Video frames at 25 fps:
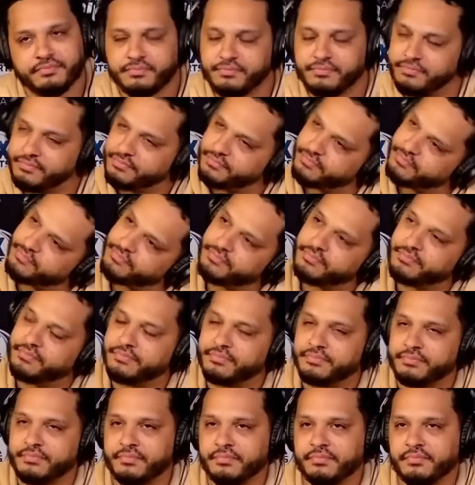
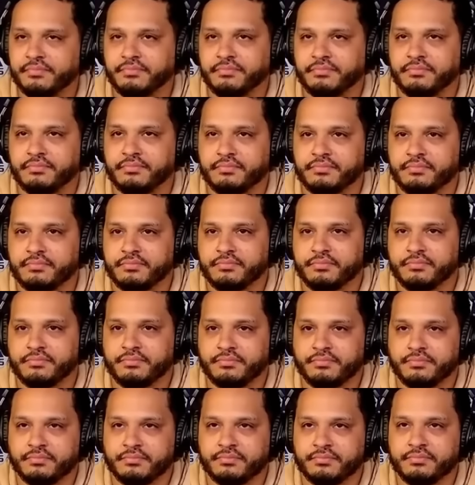
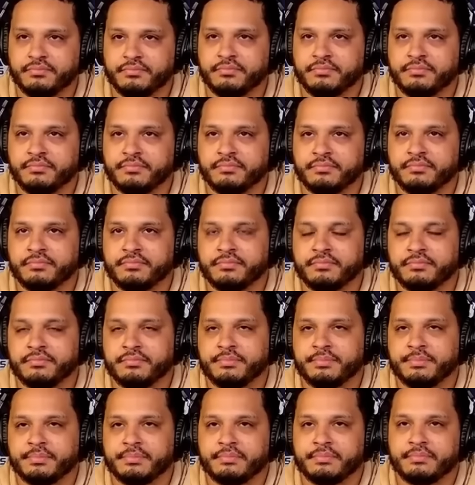
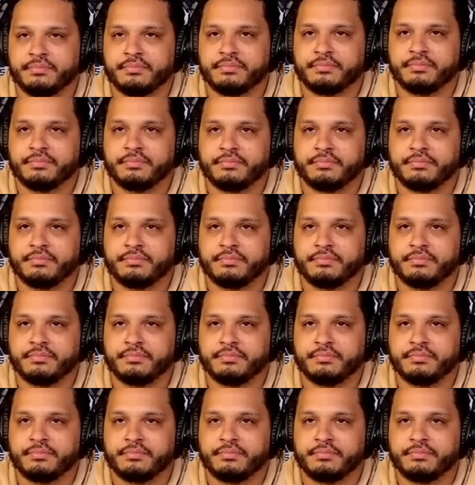(silent)